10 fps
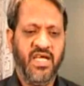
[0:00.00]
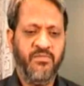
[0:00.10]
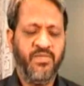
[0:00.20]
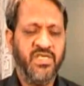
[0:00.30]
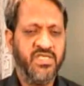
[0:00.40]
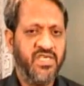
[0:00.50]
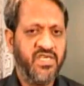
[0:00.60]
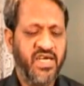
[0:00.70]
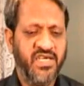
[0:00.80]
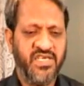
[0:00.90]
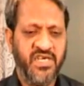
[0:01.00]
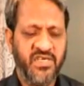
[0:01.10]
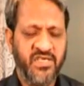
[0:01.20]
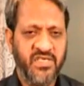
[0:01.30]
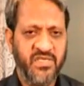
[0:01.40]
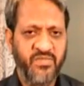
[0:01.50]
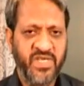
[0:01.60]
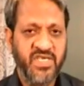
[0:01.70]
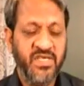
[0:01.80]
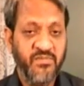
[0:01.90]
aperture and shutter
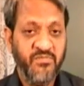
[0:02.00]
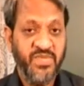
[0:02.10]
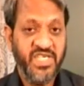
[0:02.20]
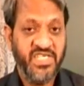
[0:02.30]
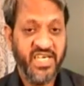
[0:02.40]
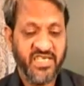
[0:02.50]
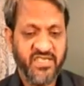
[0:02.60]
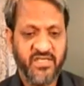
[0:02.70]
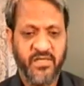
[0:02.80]
speed presets.